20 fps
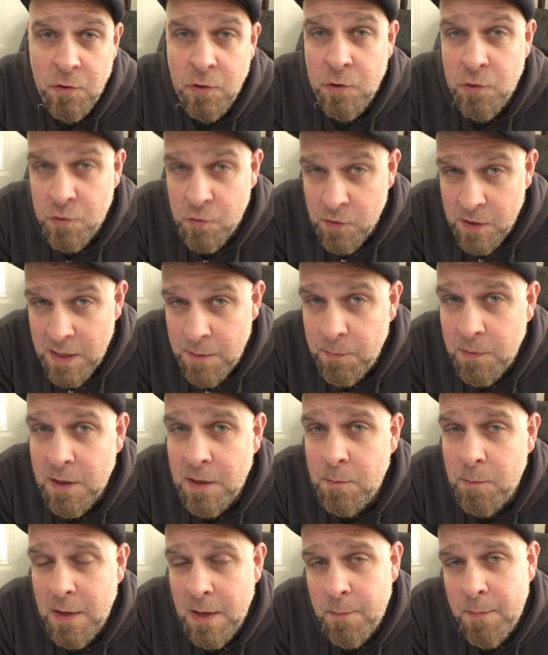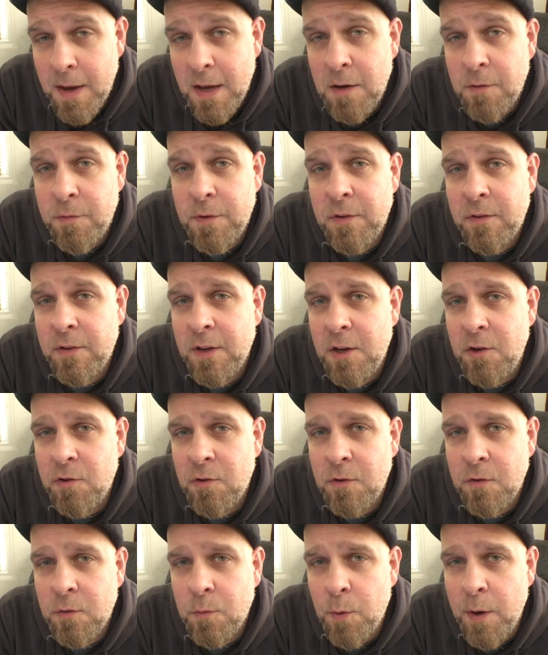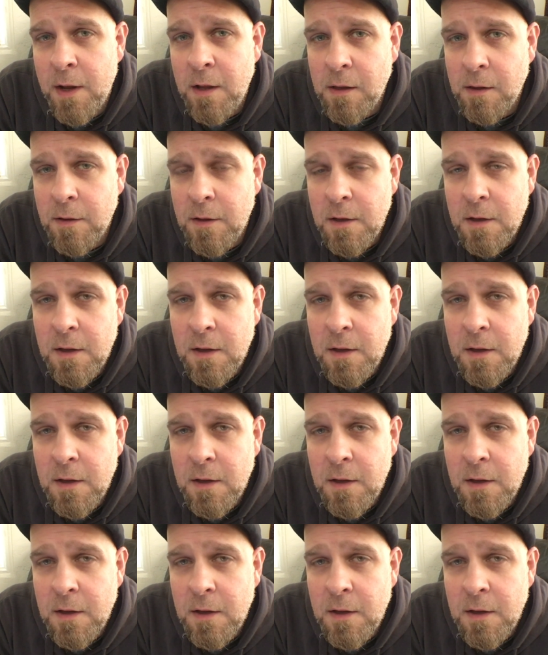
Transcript: A dream can be a manifestation as well.